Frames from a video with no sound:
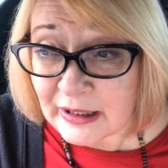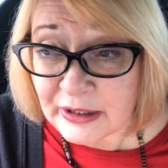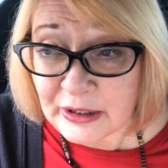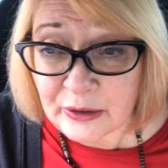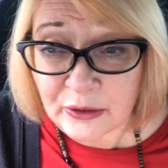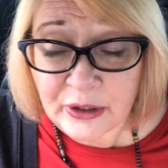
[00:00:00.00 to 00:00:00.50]

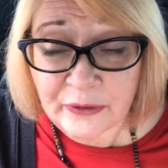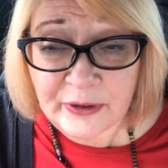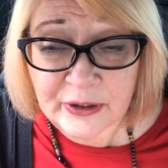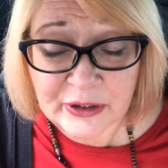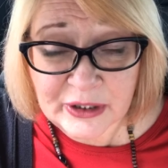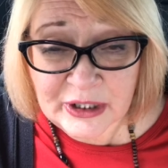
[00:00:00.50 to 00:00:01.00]
you know, you
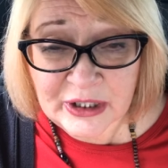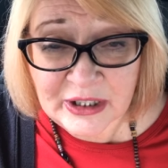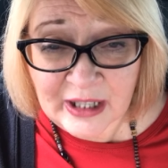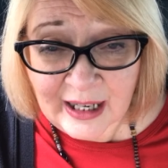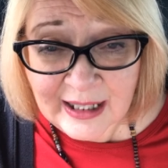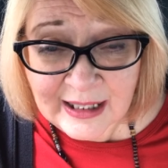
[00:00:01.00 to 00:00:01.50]
feel
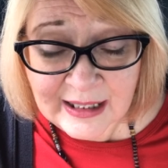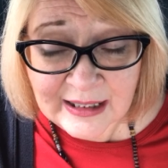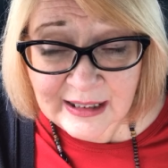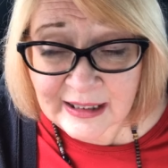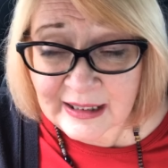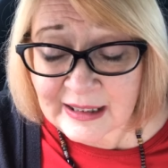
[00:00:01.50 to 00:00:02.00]
stuck
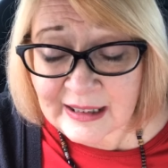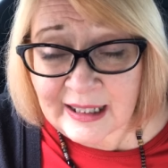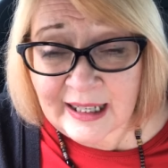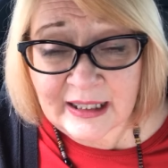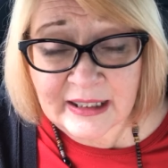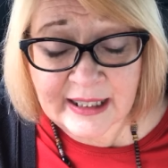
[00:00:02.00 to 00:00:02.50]

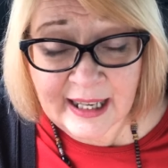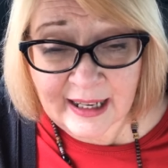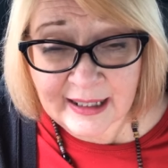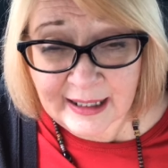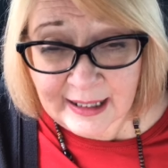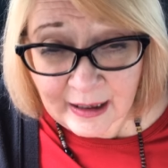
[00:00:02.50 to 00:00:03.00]
and you
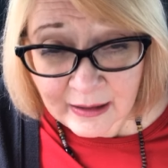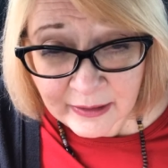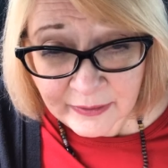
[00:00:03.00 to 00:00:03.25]
can't get out of